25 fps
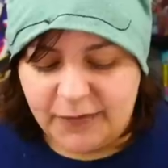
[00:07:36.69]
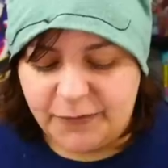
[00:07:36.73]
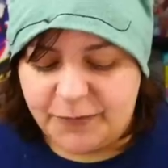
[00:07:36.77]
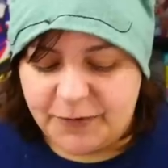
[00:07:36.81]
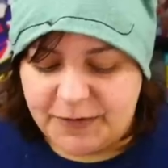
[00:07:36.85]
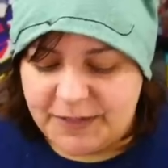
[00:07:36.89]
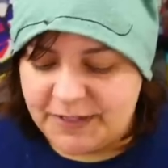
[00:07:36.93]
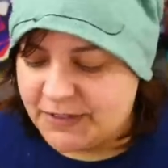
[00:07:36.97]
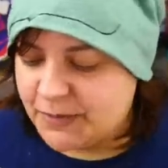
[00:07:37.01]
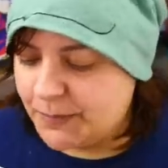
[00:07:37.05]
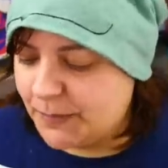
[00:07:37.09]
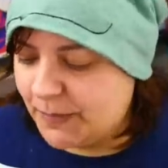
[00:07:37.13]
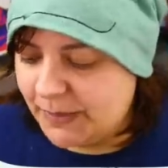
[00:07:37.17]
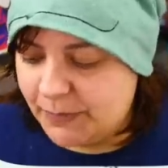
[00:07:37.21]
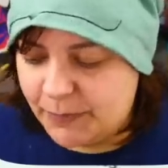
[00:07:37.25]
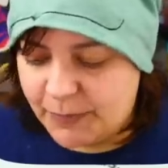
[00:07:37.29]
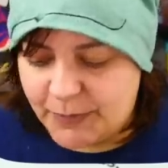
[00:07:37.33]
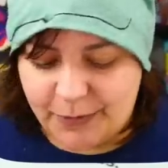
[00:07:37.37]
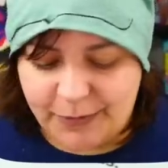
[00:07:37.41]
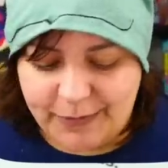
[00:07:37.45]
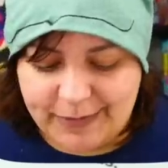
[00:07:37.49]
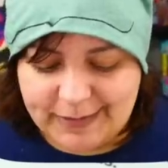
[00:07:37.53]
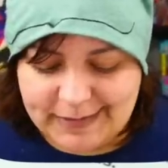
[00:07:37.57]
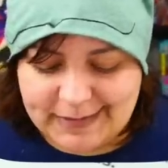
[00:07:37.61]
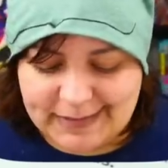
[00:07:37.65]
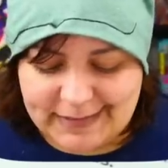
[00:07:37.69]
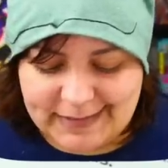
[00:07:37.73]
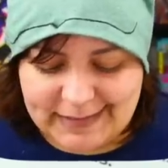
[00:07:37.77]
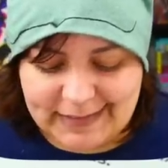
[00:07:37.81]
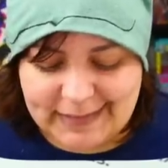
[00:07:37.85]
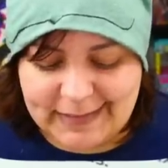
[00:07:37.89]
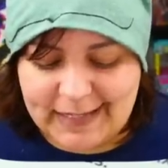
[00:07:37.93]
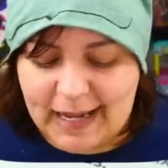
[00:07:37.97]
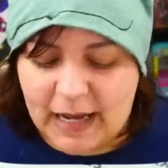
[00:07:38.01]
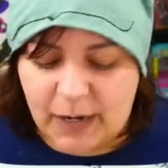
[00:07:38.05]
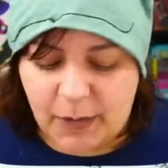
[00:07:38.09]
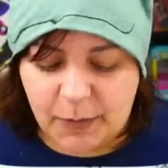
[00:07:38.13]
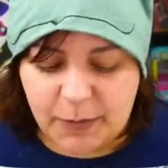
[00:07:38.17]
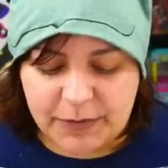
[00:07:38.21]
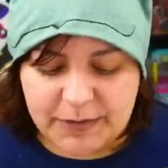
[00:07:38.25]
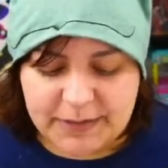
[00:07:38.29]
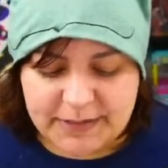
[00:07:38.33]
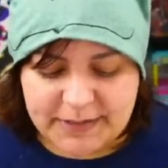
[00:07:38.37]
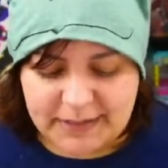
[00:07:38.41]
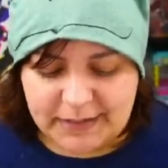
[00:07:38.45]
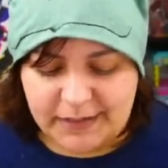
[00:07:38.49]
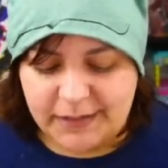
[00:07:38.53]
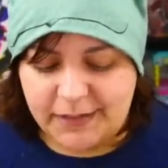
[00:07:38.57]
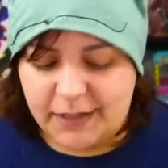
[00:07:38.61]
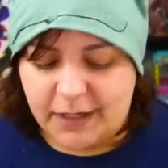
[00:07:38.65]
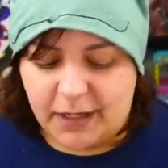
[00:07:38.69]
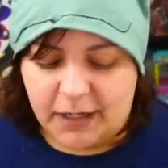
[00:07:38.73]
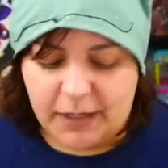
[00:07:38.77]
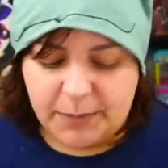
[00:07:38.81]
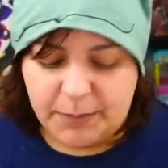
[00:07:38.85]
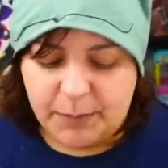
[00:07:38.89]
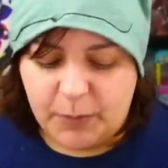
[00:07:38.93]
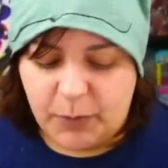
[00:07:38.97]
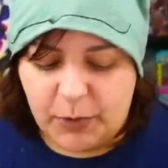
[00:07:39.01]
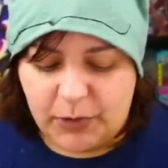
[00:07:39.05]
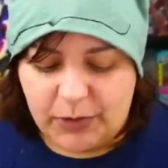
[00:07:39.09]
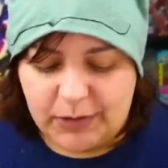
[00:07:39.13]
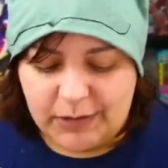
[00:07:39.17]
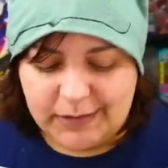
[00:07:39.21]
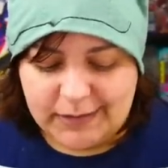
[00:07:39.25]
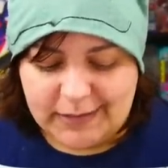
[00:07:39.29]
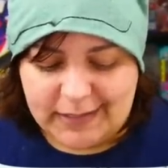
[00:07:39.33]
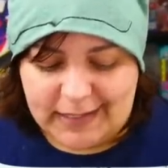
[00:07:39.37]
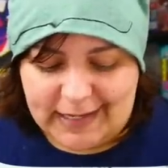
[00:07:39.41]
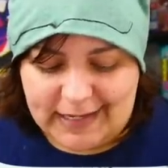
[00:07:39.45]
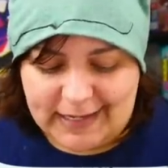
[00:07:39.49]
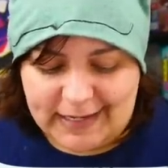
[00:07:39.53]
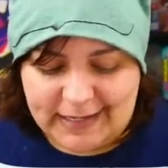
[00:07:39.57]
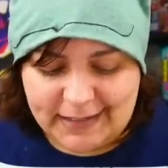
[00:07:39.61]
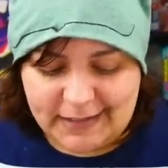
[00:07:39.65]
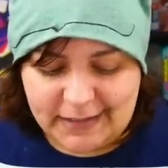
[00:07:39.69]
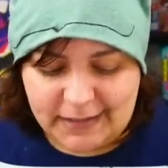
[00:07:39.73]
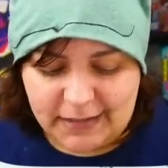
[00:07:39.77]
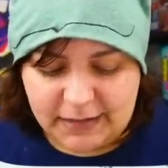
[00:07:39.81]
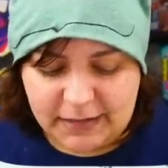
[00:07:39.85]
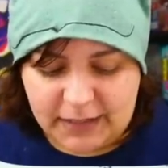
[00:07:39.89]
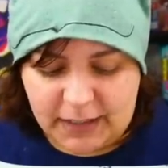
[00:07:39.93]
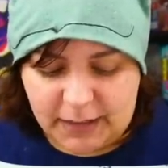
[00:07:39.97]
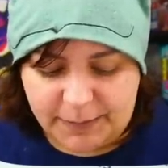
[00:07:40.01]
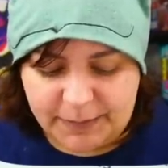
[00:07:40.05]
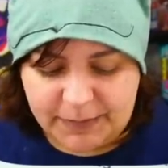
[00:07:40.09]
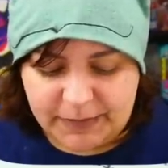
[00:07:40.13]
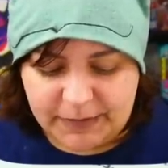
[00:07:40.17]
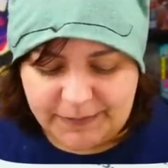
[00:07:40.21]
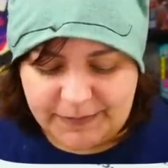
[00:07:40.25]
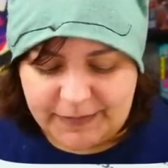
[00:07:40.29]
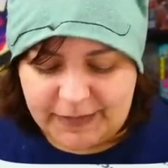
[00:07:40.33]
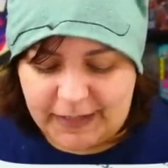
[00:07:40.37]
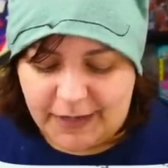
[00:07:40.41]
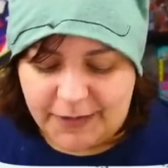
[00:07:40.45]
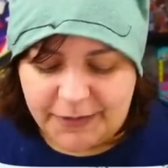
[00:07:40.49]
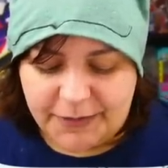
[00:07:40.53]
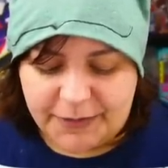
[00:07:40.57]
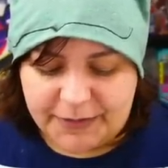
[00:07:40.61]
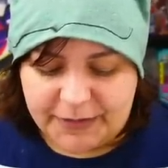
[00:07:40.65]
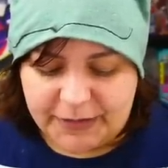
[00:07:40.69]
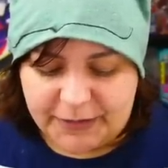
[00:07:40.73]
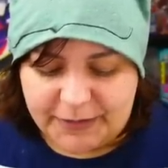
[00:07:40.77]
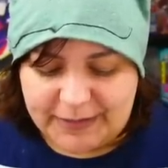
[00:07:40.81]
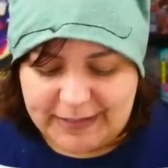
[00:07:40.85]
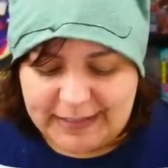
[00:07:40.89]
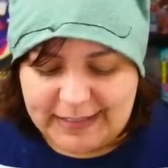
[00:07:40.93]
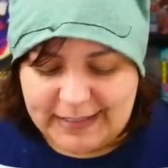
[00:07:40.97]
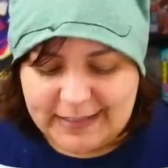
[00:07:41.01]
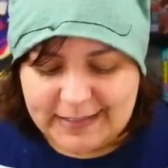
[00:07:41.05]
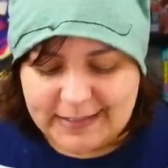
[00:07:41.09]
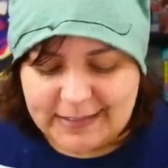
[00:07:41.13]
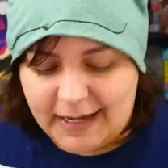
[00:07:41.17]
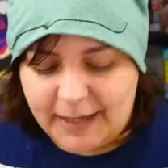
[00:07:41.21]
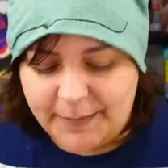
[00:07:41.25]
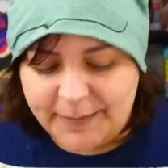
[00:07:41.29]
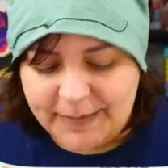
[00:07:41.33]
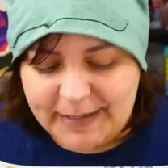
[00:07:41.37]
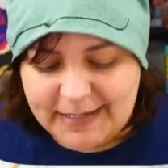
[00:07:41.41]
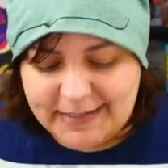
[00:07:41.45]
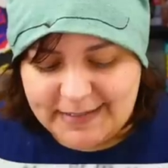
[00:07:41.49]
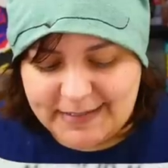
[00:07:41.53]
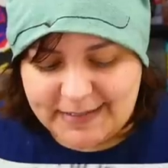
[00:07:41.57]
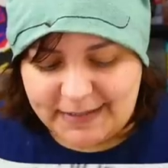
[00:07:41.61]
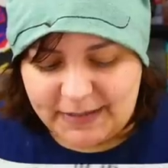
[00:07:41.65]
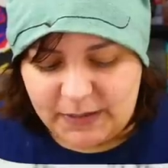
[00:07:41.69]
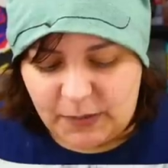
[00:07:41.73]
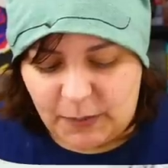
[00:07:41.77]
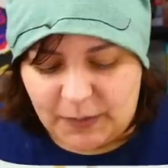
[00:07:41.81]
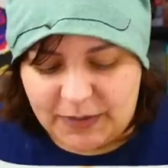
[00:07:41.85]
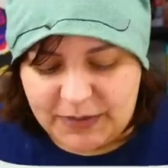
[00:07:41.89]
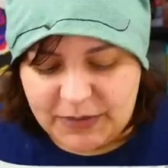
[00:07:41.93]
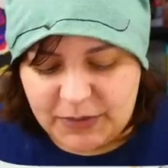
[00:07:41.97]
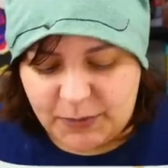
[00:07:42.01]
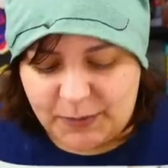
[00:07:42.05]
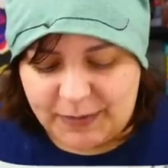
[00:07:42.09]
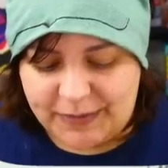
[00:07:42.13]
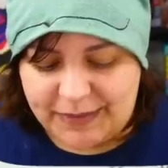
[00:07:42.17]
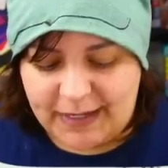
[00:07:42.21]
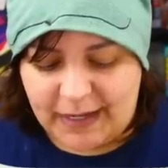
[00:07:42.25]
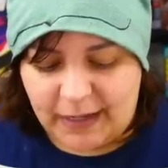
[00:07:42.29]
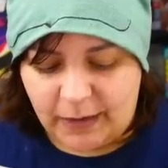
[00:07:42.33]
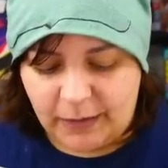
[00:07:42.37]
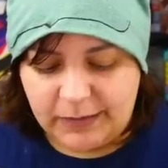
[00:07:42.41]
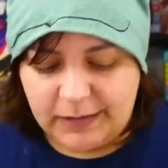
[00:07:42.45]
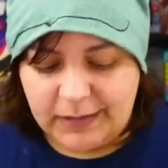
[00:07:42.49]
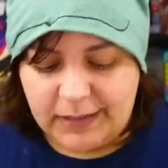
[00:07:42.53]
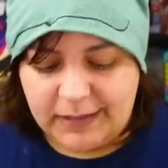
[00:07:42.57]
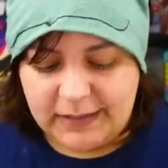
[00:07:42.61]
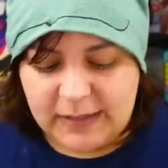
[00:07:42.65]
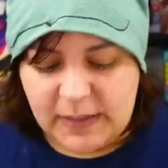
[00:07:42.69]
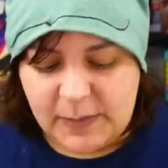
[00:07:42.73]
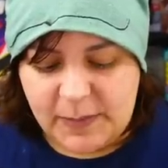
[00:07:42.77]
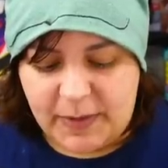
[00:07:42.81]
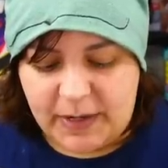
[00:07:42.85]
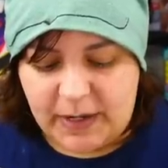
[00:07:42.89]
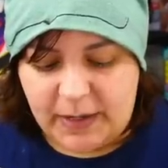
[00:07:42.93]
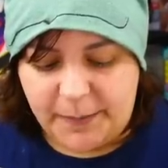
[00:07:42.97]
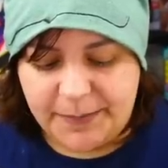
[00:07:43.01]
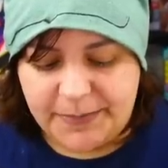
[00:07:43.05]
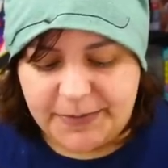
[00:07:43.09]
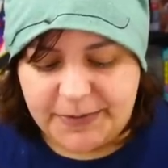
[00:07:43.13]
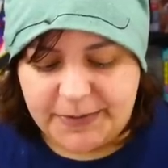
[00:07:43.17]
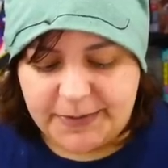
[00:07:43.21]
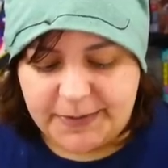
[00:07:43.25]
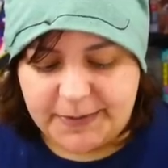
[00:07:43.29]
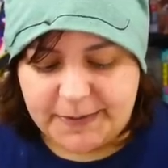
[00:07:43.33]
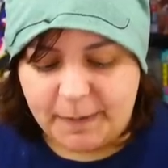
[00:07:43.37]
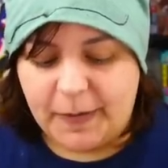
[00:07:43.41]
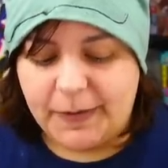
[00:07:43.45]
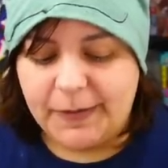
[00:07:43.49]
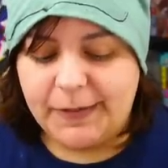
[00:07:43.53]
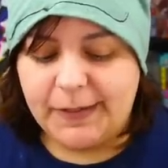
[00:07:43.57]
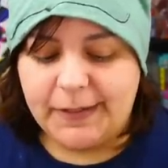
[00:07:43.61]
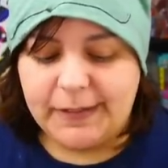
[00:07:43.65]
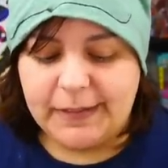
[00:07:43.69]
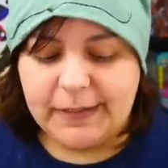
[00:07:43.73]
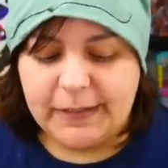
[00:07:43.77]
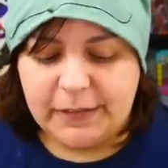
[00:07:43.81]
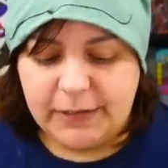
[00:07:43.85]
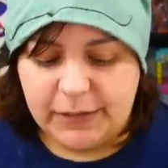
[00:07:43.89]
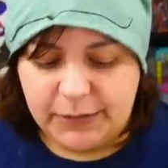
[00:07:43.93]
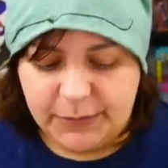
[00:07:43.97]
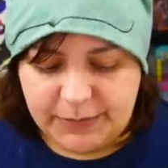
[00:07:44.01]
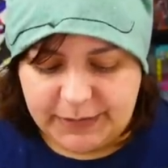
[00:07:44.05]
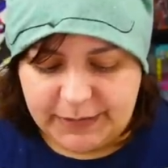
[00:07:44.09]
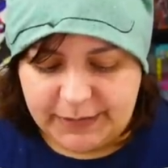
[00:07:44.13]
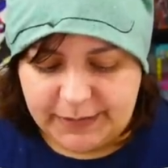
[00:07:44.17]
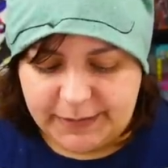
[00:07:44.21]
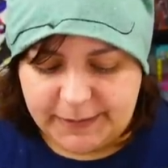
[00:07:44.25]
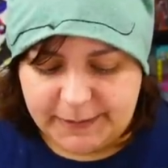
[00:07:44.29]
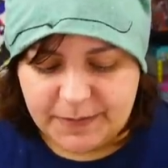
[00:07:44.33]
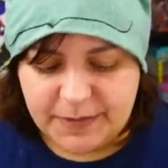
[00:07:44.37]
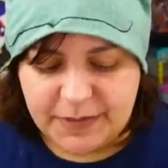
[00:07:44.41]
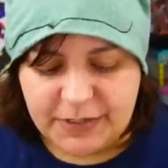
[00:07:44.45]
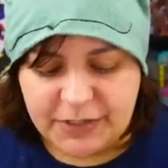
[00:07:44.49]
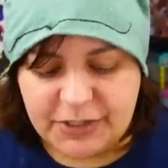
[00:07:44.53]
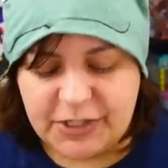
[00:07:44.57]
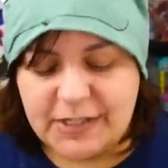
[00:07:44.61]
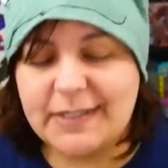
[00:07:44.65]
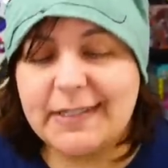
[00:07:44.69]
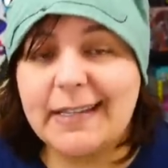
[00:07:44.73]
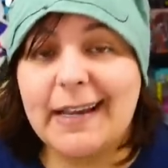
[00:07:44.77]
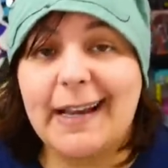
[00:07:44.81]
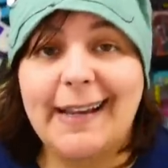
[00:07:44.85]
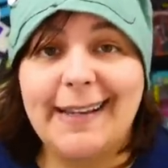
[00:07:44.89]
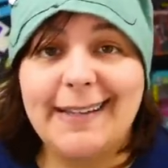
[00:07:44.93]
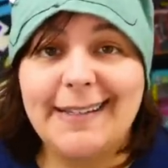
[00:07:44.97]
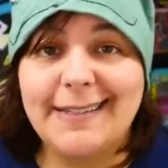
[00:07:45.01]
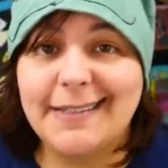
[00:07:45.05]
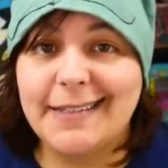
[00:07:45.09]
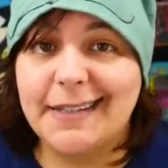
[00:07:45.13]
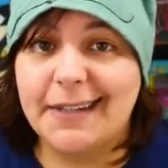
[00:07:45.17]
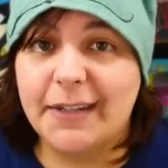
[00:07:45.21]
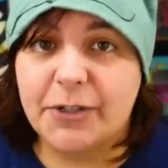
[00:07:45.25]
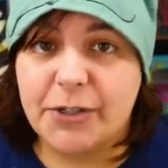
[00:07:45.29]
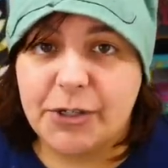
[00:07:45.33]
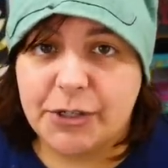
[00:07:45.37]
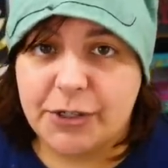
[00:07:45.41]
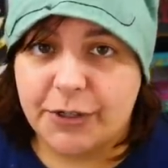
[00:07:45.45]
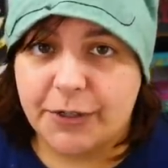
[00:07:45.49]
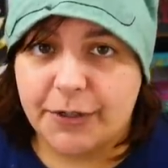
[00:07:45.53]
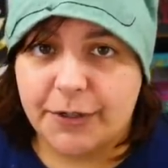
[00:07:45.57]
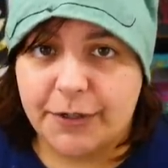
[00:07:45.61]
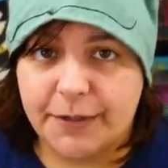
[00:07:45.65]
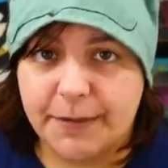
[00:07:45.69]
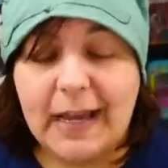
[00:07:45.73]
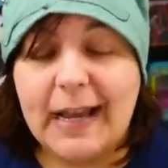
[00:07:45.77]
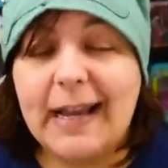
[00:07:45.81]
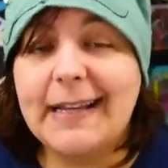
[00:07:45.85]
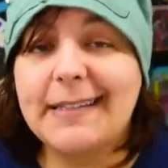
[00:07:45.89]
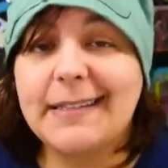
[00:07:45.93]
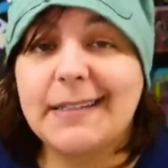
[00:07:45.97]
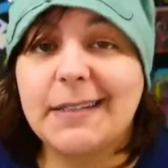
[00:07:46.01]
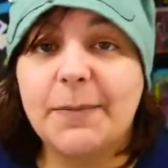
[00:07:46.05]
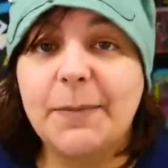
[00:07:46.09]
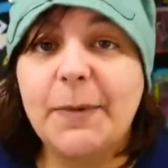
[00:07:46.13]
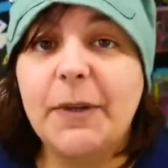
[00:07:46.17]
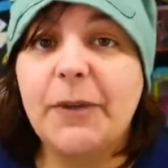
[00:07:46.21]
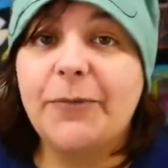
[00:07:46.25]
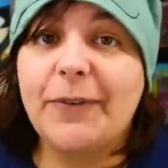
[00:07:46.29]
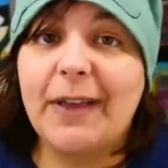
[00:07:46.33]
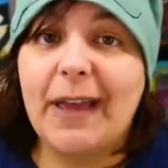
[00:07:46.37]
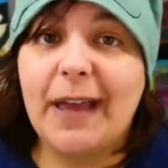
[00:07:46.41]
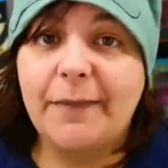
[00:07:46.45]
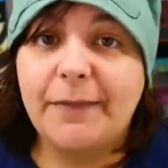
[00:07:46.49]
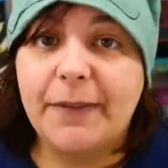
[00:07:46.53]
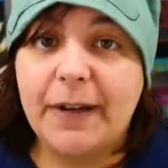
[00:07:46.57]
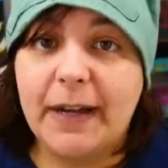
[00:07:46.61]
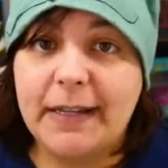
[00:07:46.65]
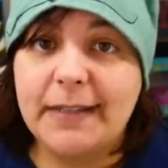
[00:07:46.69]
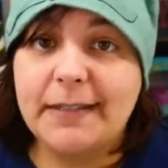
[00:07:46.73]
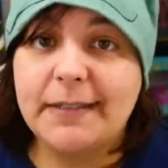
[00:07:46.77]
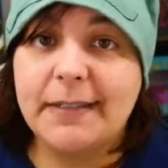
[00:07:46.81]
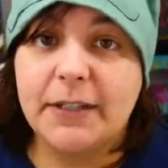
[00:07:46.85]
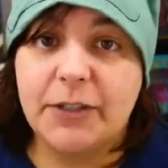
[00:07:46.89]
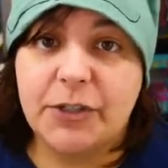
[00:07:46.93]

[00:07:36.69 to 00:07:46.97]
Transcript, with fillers: for this one, we're going to need our silicone mold and a couple of the other ingredients. I'm guessing the ones without lollipops are not included, such as icing sugar. Ask me if I have icing